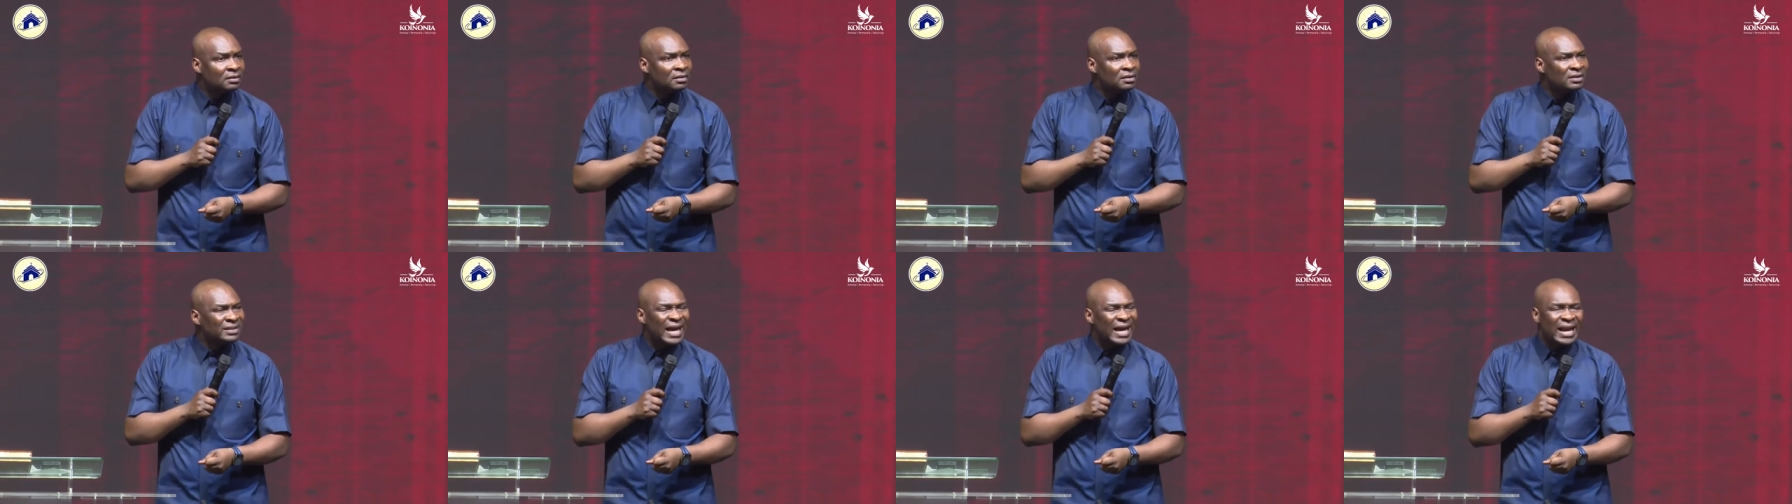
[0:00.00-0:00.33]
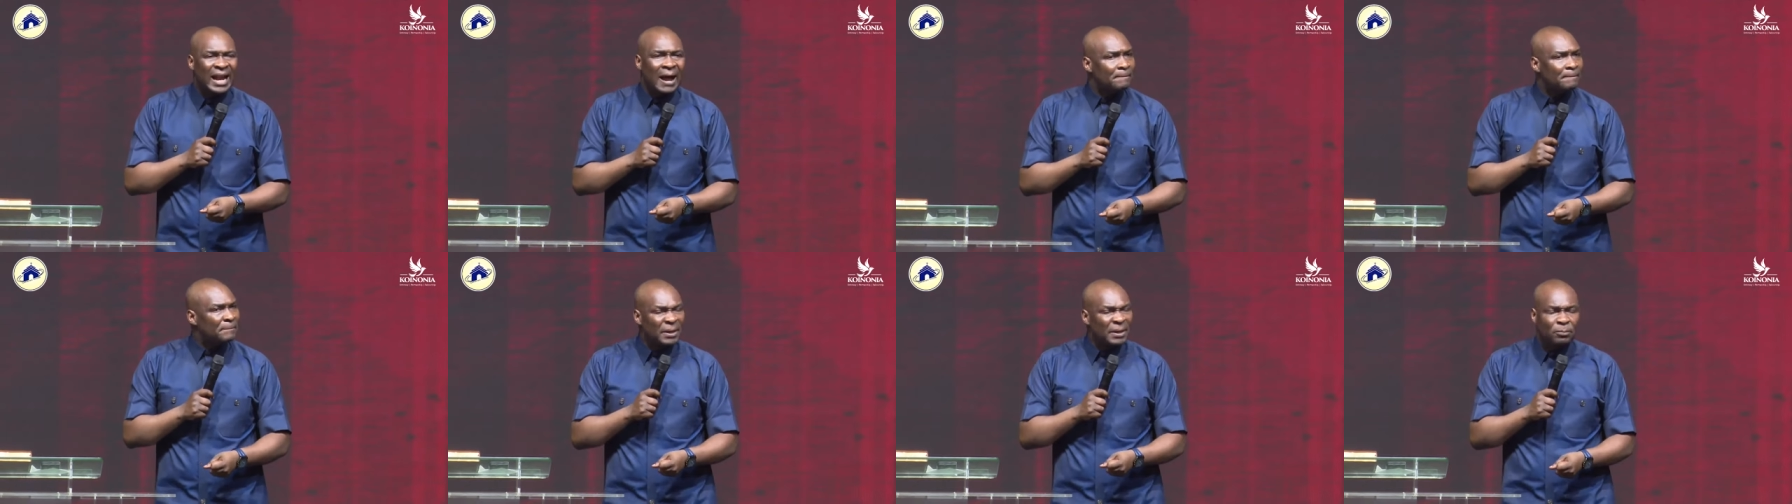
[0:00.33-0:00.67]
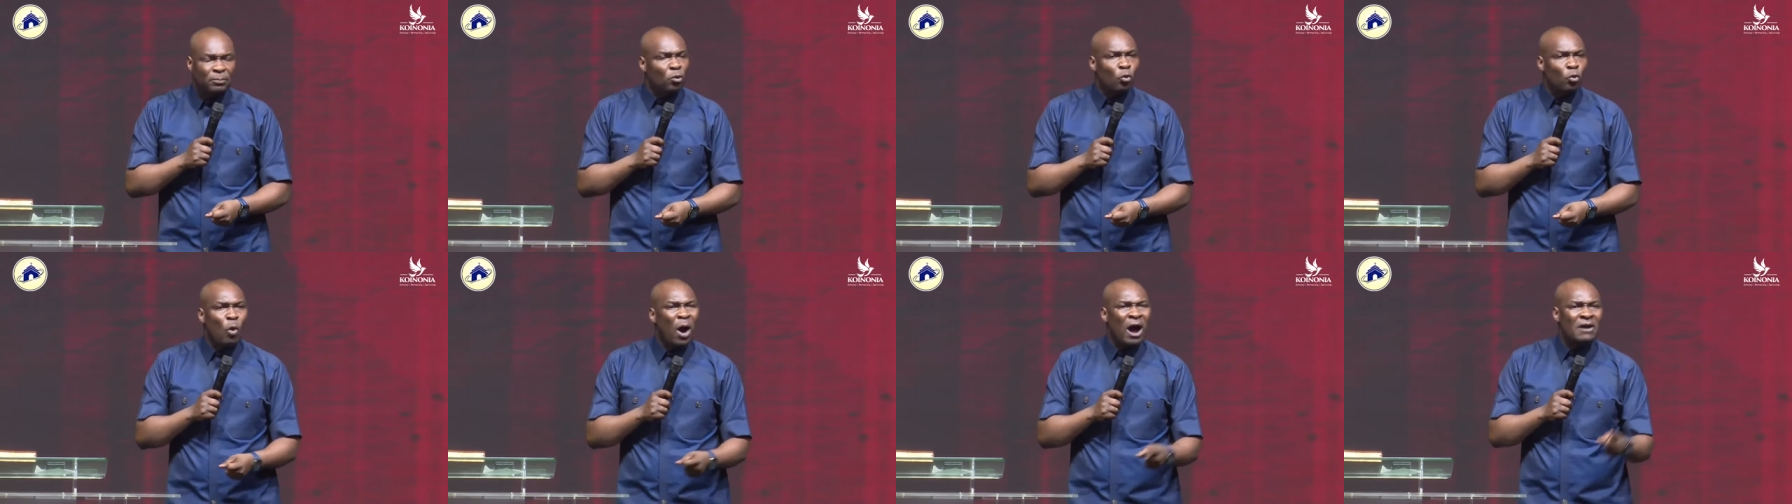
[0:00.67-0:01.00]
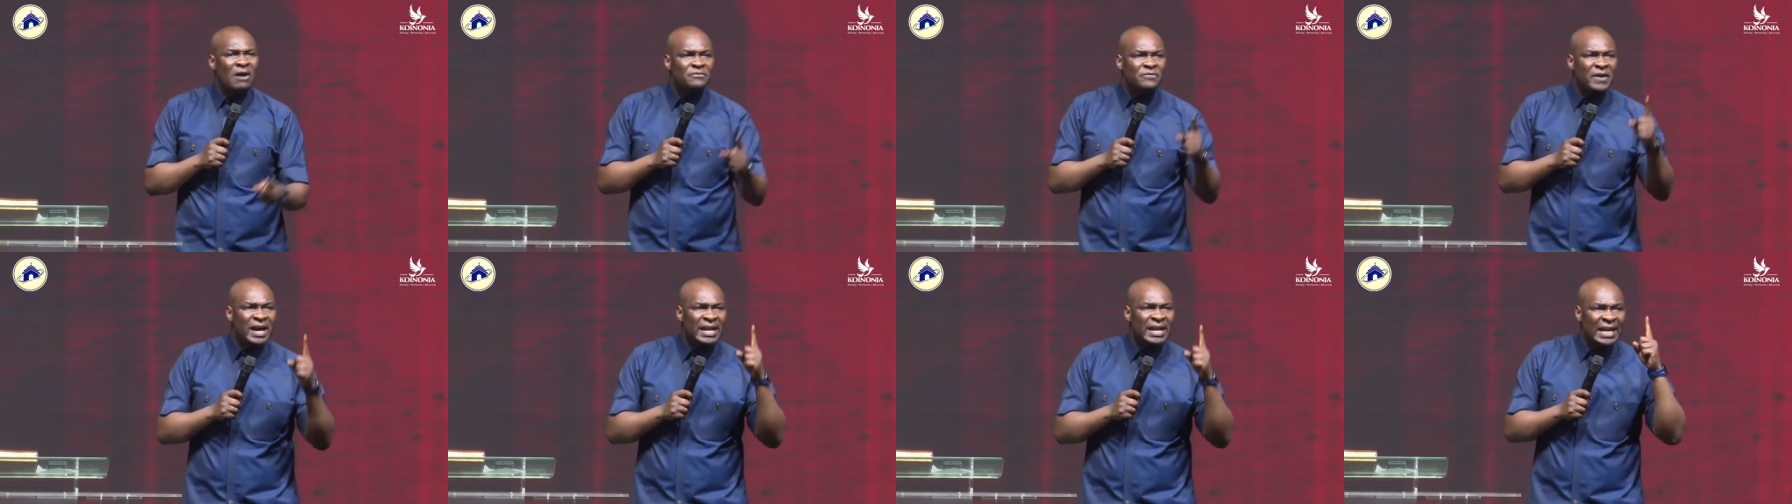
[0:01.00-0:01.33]
There are people who are
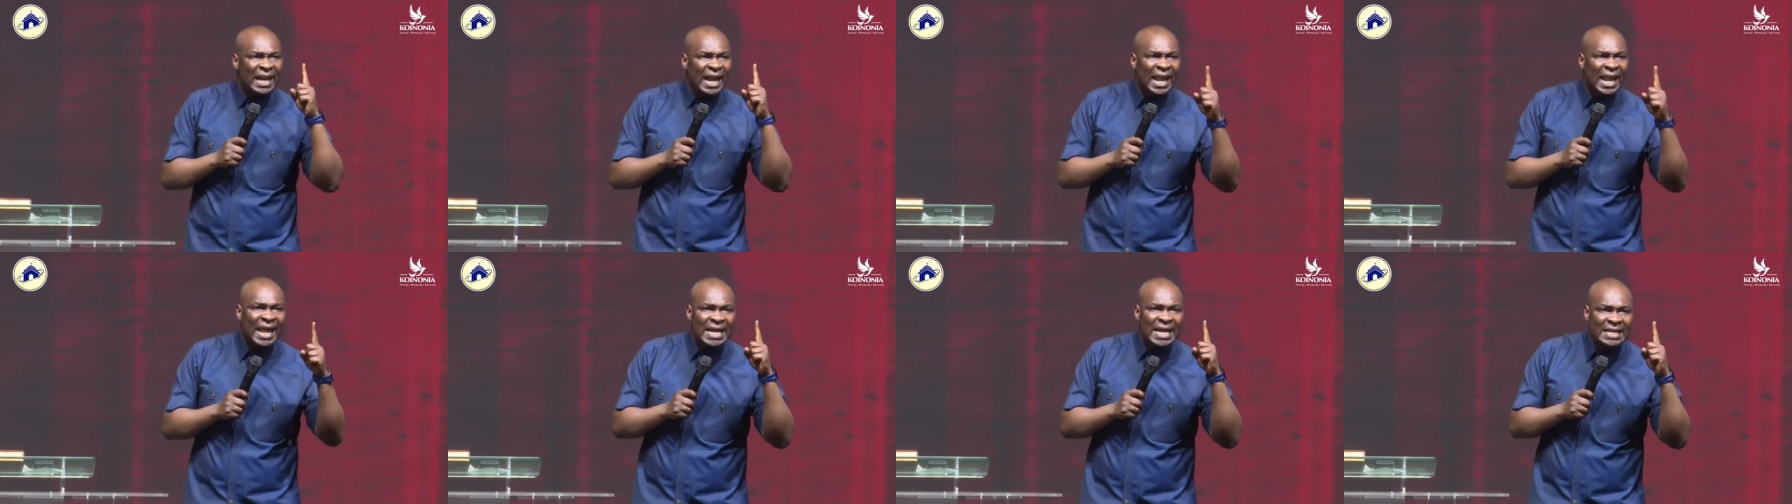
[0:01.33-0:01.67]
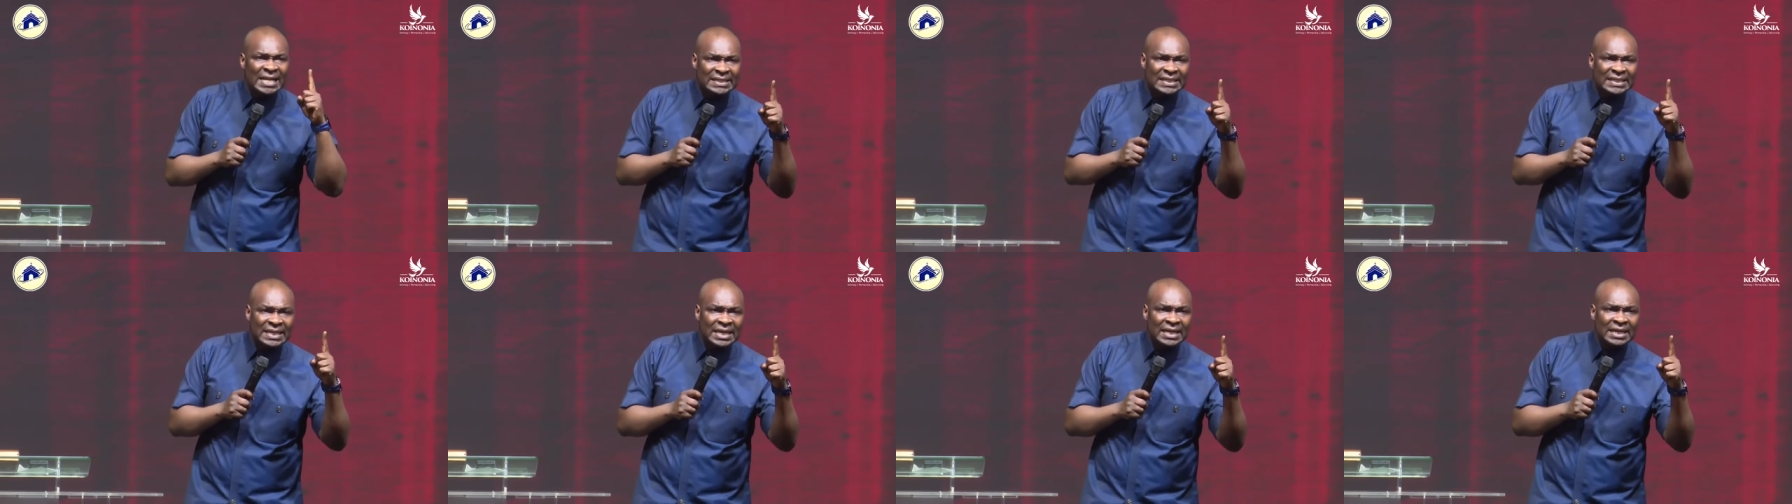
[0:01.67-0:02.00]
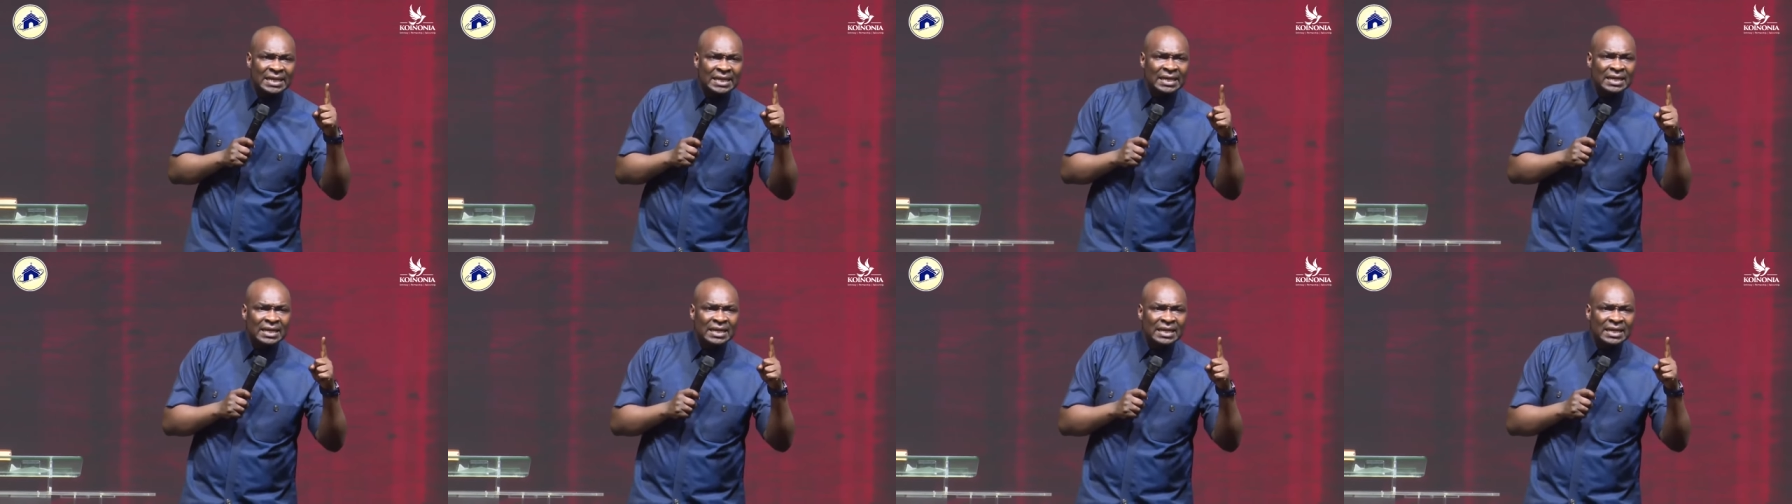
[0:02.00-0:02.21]
very lazy.